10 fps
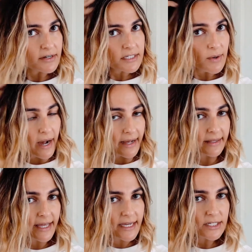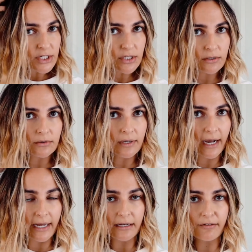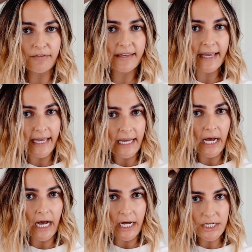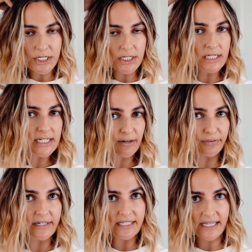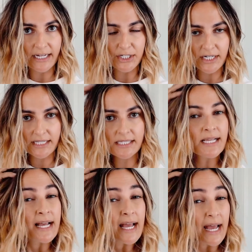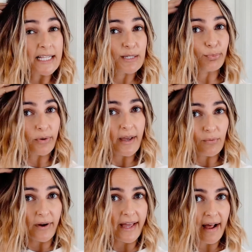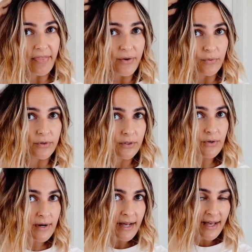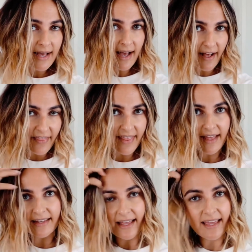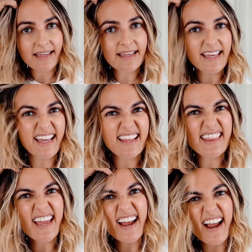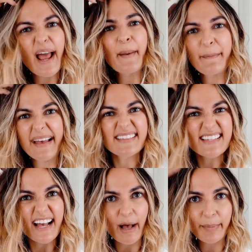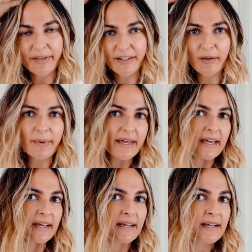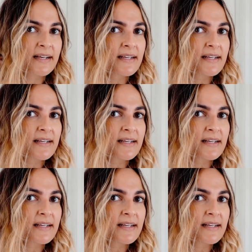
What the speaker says: So I like to kind of get under different sections and spray right at the root and then like get in there and mess it up a little bit.